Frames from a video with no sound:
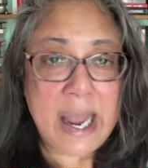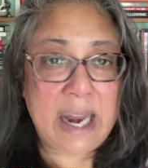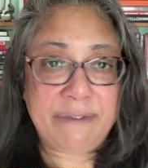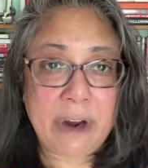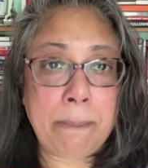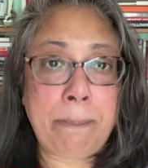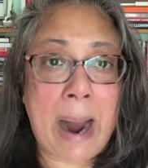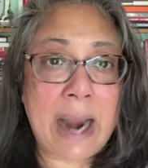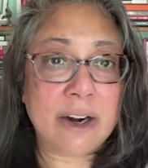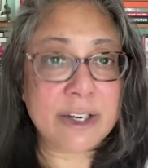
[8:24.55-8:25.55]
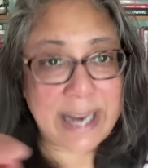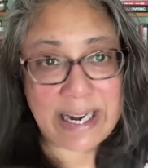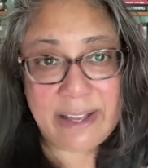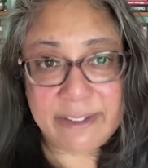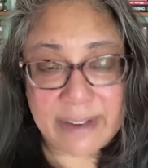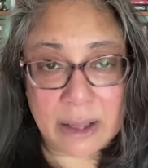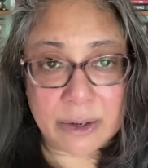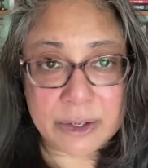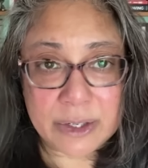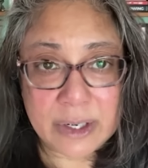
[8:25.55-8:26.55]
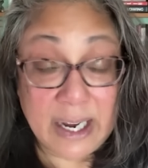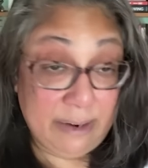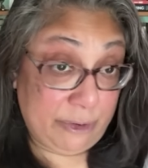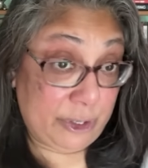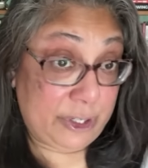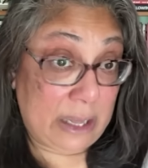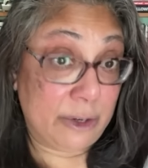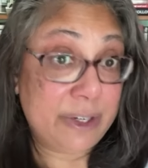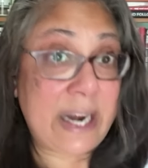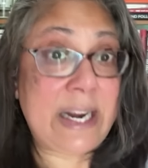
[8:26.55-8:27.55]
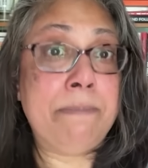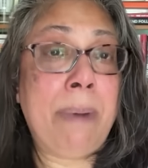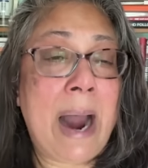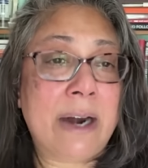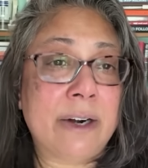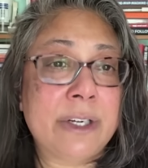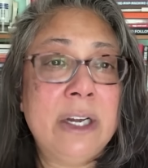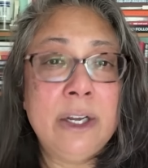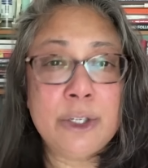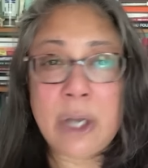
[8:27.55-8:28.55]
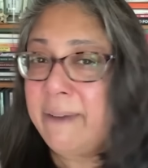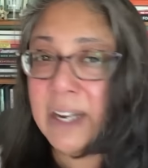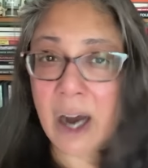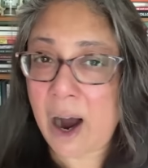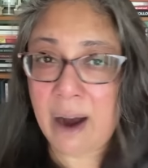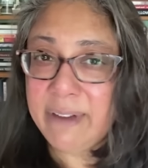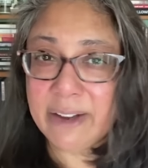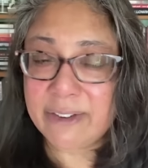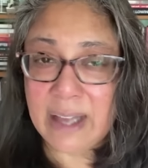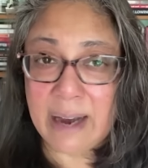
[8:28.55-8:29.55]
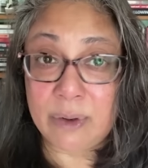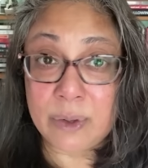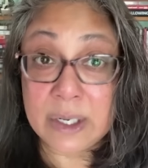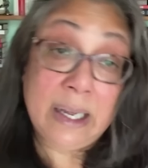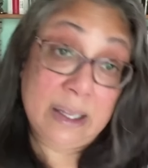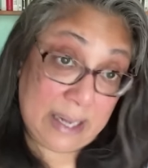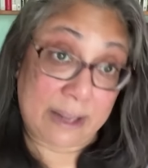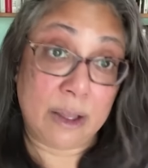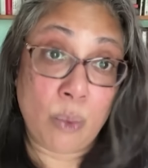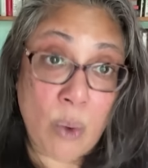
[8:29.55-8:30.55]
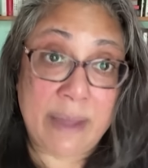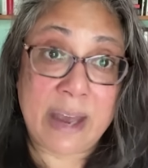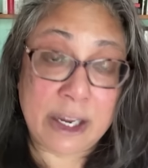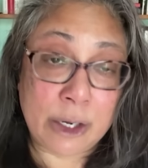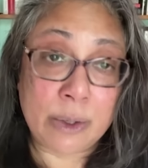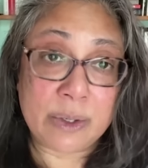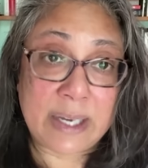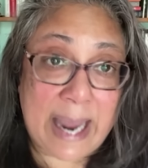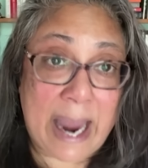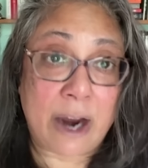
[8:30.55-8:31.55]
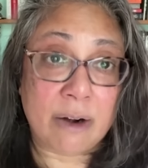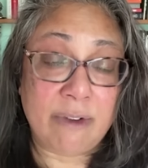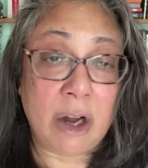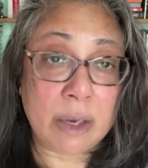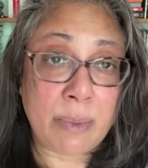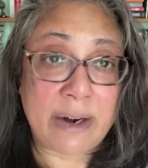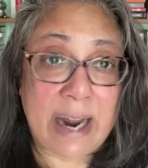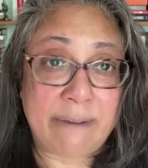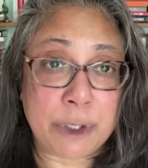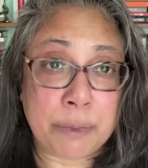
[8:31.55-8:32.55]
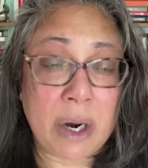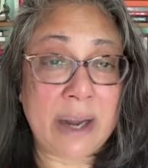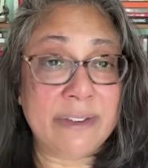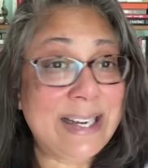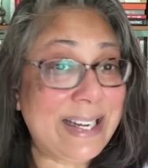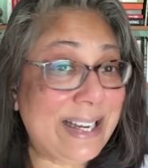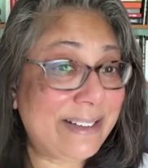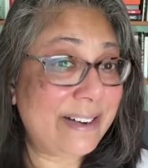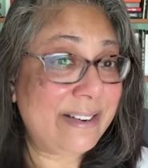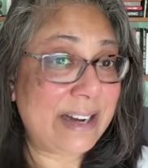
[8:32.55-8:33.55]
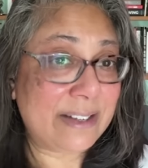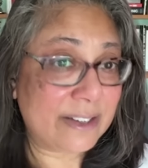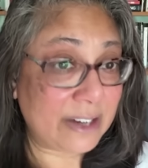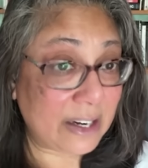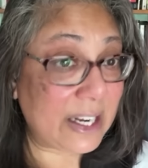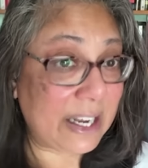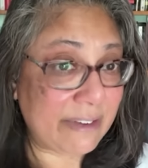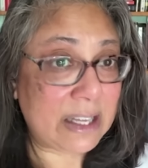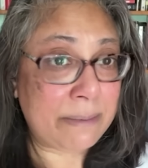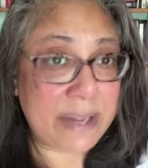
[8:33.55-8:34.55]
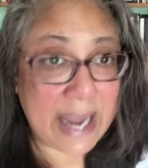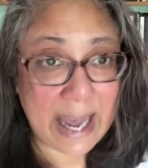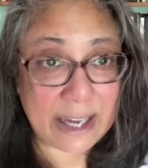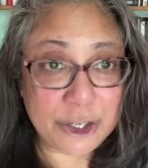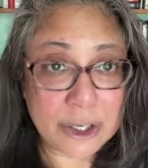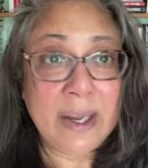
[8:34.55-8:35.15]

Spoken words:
And if they're buyers, they need sellers. And if they're sellers, they need buyers. So having obvious levels, like the way they use the anchored volume-weighted average price, isn't necessarily giving them the edge.